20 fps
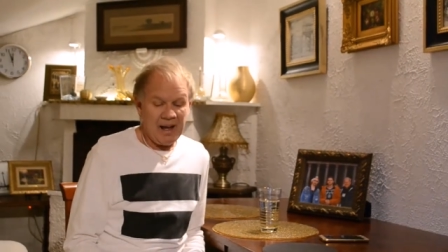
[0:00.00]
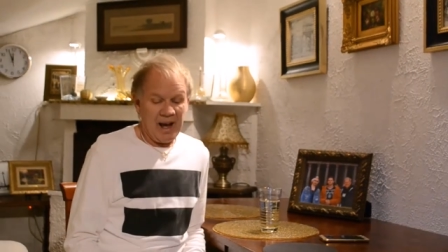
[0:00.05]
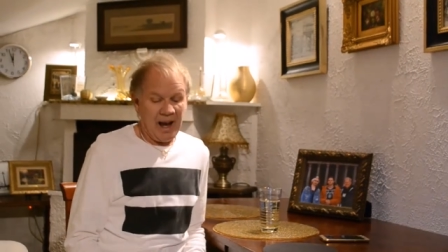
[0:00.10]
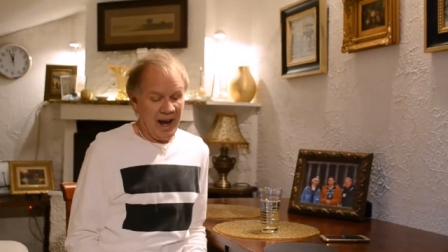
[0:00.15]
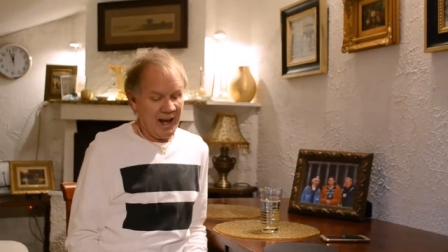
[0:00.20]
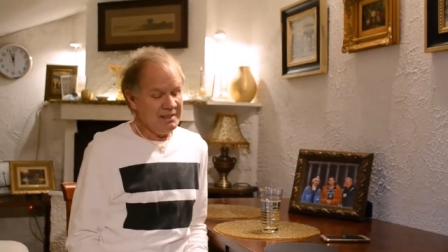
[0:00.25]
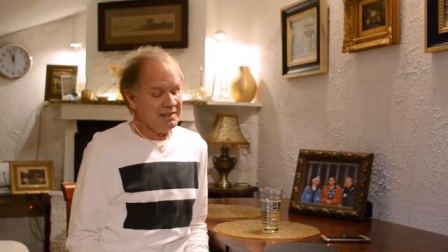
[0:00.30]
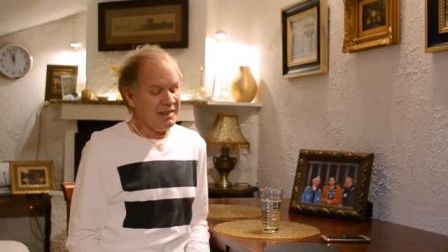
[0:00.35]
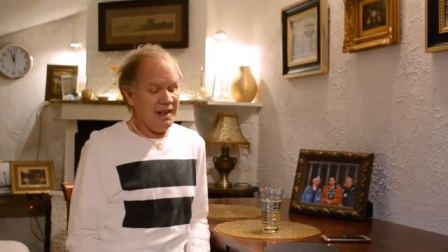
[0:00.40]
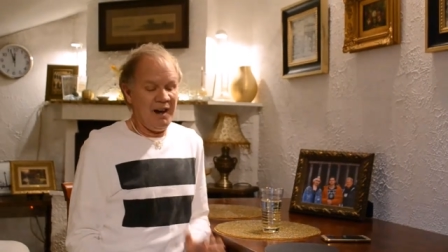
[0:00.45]

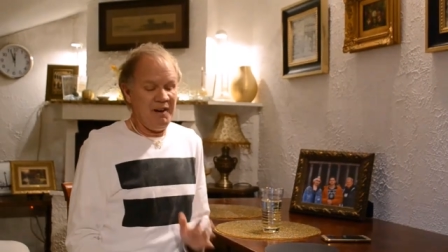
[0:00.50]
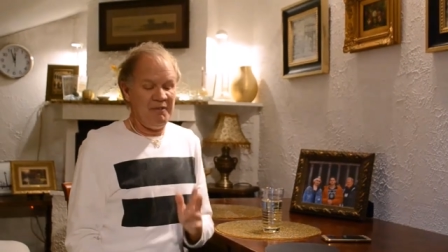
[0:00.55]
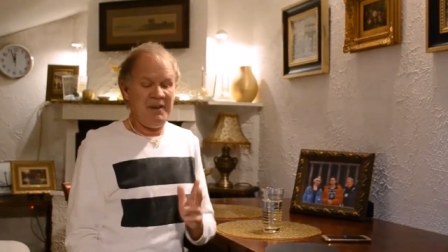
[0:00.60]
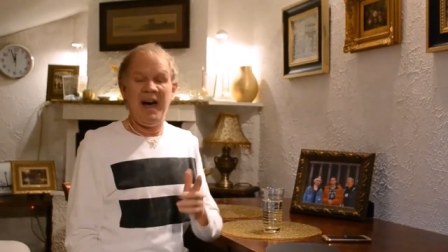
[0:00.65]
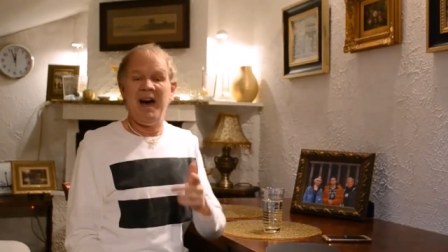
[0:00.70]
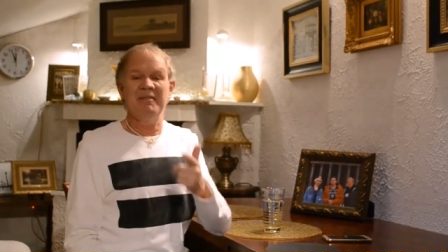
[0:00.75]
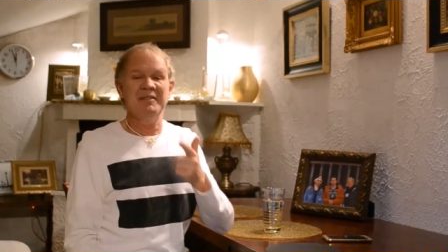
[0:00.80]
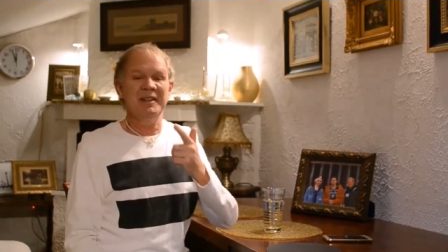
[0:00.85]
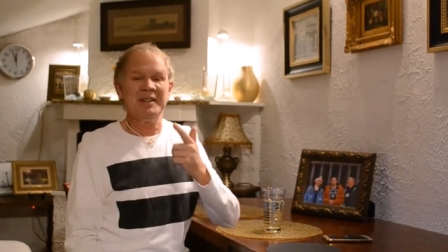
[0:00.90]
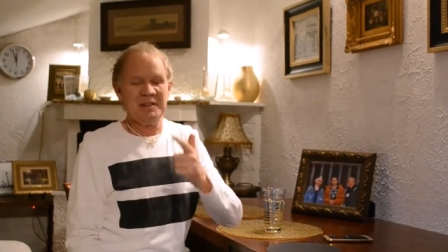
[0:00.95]
I love
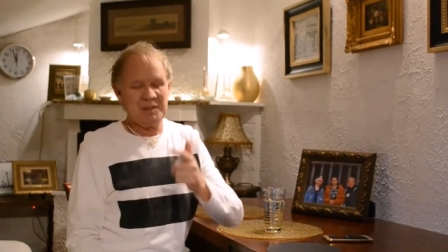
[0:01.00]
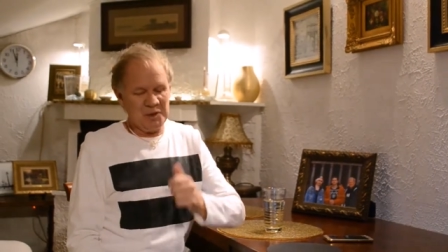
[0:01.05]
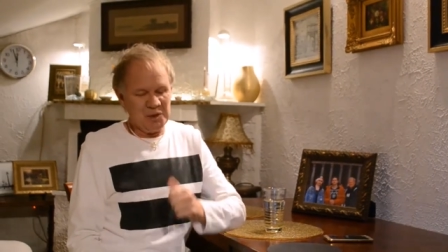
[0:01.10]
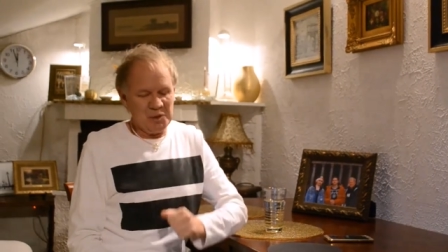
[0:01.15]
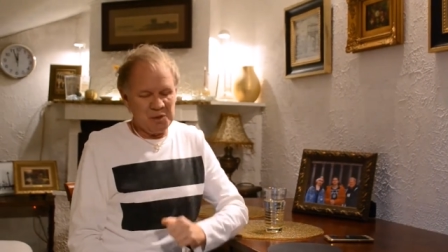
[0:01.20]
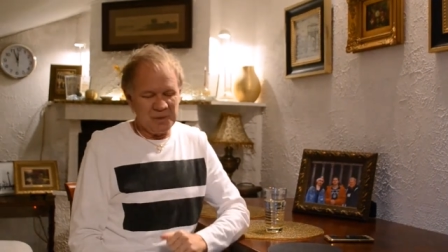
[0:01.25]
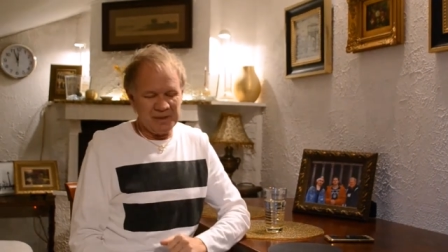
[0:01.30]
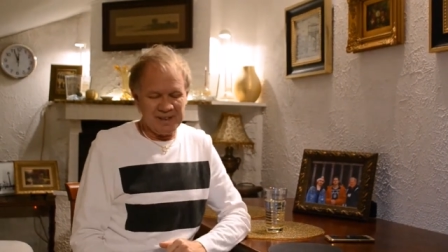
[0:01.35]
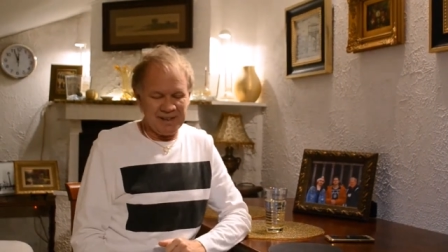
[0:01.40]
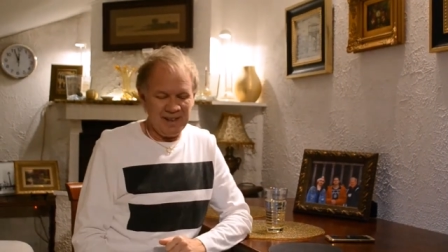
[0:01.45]
having
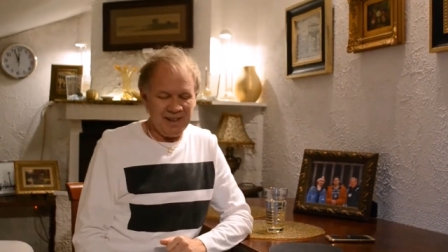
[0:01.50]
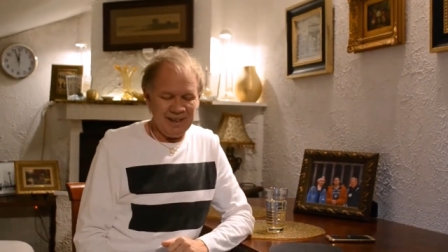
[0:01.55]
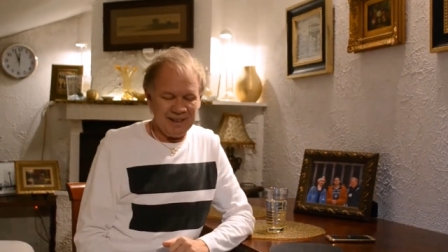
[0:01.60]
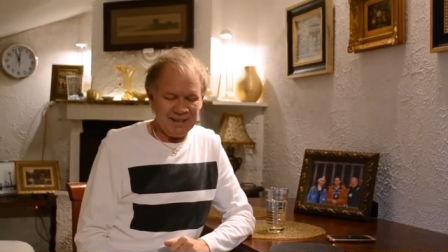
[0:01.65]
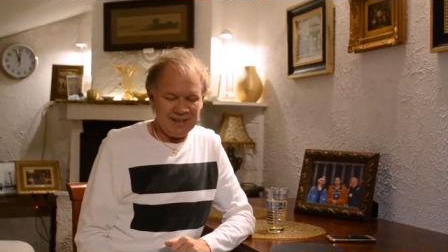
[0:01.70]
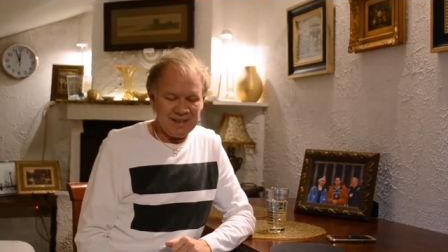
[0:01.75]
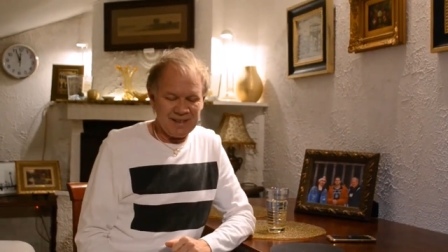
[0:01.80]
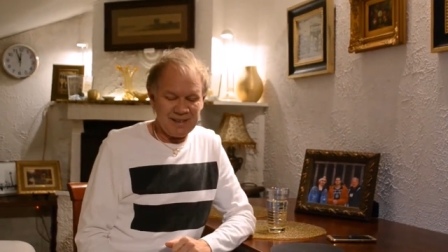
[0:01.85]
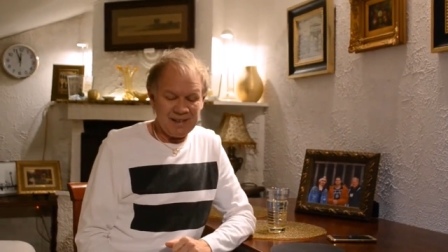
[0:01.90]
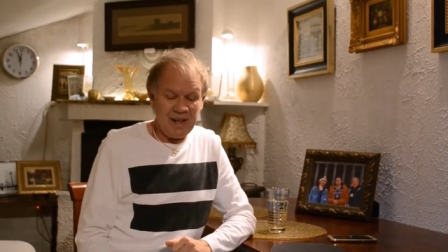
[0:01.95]
two
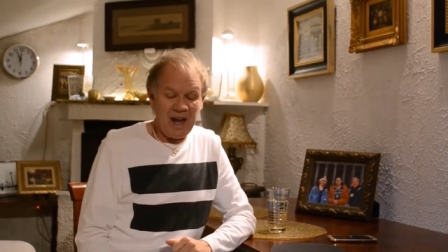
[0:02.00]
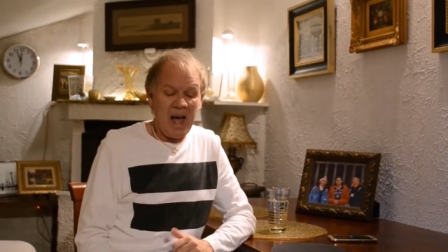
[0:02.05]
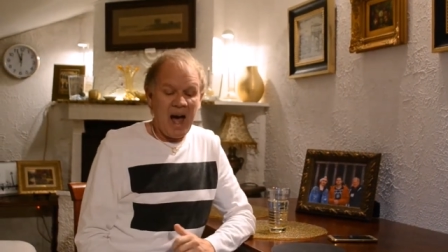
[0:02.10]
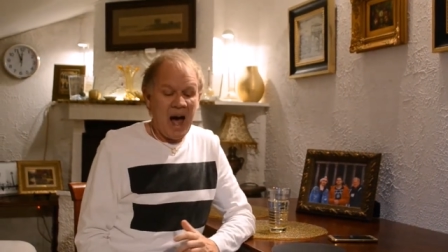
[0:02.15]
sons.